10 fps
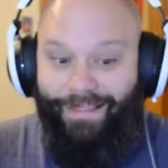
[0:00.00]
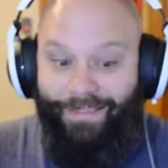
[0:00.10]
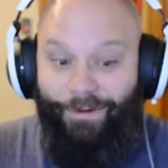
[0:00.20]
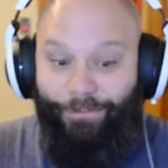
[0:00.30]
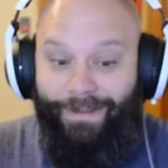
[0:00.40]

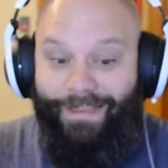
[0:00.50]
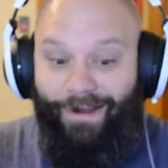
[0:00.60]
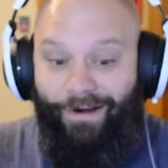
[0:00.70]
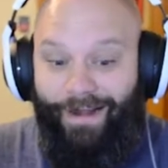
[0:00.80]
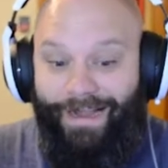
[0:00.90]
There really
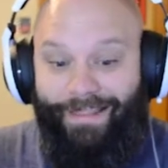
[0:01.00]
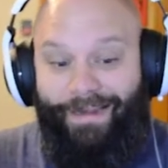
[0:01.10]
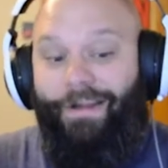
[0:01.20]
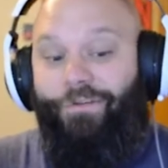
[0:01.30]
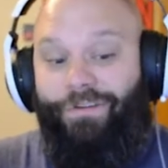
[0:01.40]
aren't any
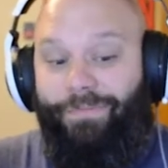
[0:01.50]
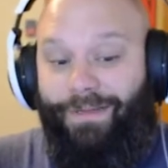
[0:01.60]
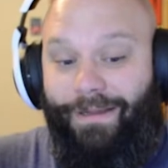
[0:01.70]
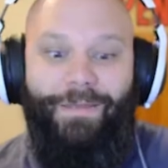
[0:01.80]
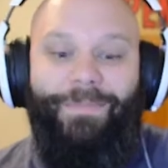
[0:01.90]
that interest
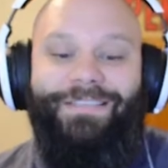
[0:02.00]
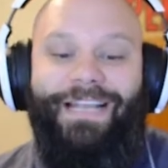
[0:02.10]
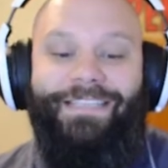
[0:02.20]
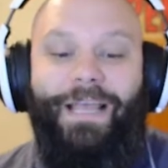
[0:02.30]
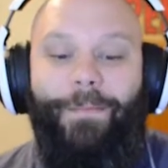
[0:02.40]
me.
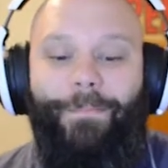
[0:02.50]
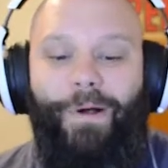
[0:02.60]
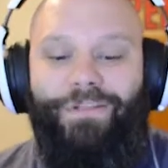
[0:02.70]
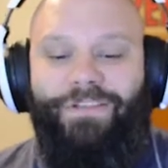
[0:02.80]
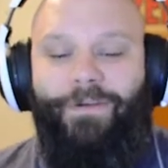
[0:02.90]
Besides,
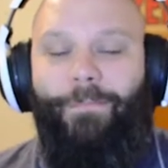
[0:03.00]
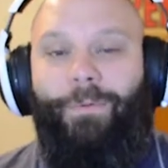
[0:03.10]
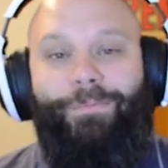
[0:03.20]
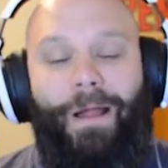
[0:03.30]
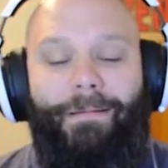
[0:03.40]
most of them
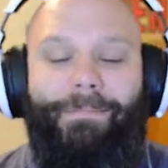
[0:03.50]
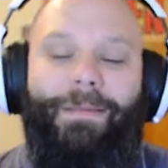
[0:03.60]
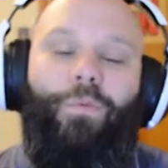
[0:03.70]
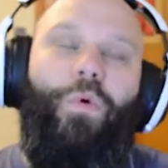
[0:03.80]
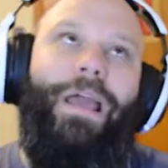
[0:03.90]
would
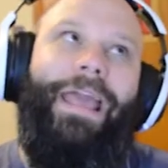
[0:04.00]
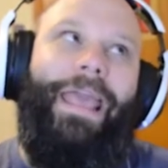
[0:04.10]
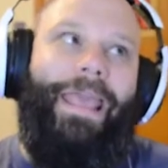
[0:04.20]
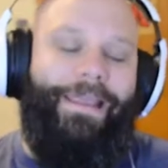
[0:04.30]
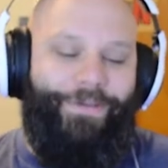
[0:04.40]
probably be
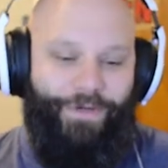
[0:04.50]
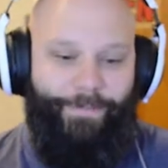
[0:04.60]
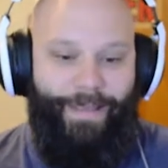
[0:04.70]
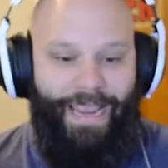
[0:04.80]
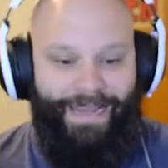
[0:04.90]
way too
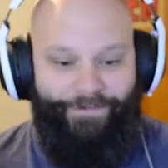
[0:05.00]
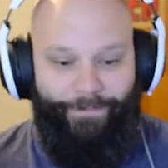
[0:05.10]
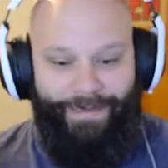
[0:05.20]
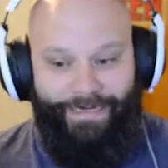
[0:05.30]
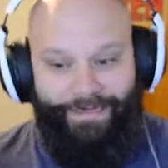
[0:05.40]
demanding for
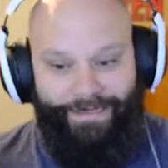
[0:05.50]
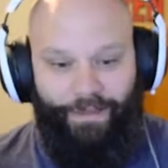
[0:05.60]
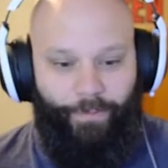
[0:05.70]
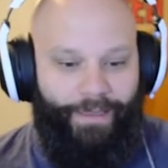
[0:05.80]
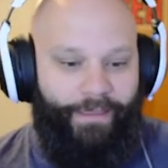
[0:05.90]
me to
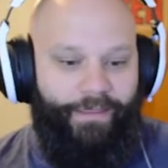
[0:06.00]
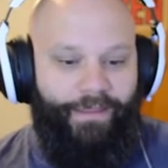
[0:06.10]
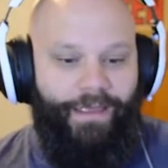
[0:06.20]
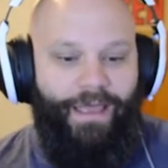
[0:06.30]
deal with.